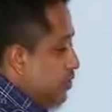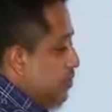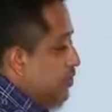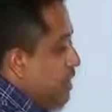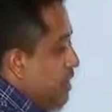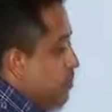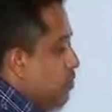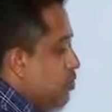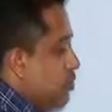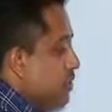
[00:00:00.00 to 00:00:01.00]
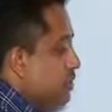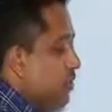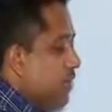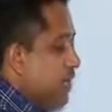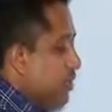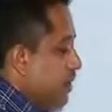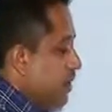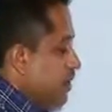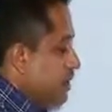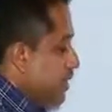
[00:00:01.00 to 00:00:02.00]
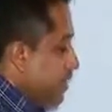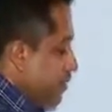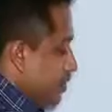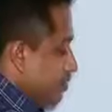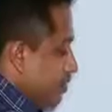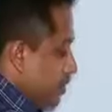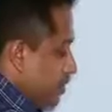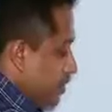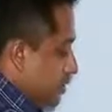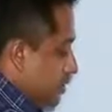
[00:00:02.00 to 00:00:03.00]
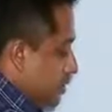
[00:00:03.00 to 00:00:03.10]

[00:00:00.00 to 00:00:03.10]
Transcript: So we have to do some multiplication and division process.